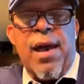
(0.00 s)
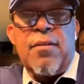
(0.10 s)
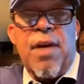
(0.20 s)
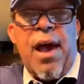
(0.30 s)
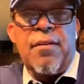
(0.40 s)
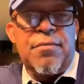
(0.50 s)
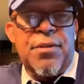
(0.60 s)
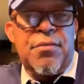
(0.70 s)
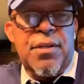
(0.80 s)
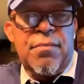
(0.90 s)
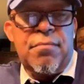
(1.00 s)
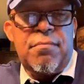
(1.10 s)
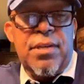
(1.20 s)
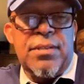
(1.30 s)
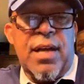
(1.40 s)
I don't do it
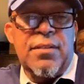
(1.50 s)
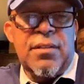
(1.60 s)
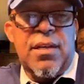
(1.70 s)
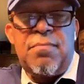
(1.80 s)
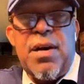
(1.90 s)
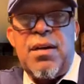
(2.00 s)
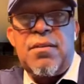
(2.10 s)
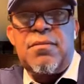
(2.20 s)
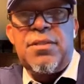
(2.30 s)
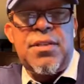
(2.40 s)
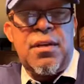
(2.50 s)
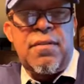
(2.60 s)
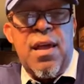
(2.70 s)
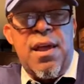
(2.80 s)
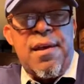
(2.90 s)
because I just keep mine on the
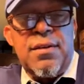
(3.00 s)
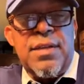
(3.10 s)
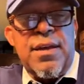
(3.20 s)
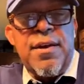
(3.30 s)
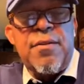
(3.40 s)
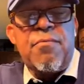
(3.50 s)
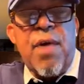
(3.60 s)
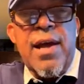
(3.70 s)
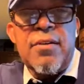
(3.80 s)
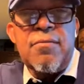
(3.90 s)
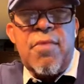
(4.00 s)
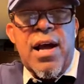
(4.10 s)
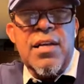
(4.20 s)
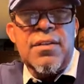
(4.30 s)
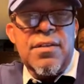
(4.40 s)
shelf. Now, Eric, why,
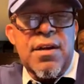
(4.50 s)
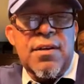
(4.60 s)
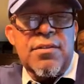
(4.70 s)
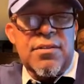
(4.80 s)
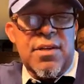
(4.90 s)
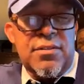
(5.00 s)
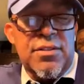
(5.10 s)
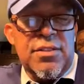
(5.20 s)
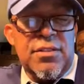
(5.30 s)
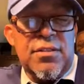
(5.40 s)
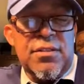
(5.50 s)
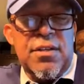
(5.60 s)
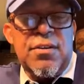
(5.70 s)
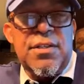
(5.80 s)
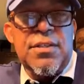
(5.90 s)
and just
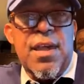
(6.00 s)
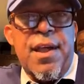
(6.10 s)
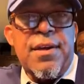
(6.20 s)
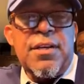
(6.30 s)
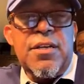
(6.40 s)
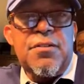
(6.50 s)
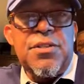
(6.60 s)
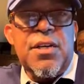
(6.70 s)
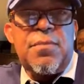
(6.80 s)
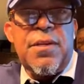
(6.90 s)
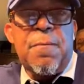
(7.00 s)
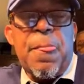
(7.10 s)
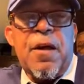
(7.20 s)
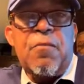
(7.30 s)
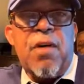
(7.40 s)
curious, can you tell me
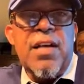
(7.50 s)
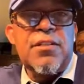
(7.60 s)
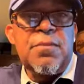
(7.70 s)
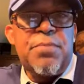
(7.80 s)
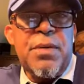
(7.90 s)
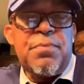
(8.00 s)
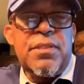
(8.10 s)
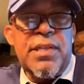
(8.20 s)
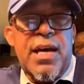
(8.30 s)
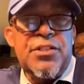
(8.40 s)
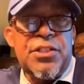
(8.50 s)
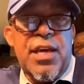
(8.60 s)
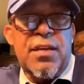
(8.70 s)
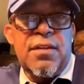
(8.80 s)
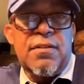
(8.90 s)
why should people not
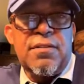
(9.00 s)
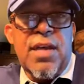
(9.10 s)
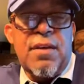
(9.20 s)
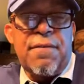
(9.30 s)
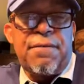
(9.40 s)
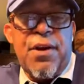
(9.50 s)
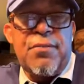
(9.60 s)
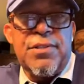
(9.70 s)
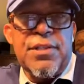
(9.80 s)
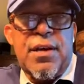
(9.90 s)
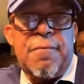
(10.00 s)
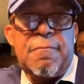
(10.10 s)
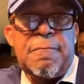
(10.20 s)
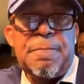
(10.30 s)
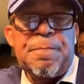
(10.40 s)
shake a fragrance up?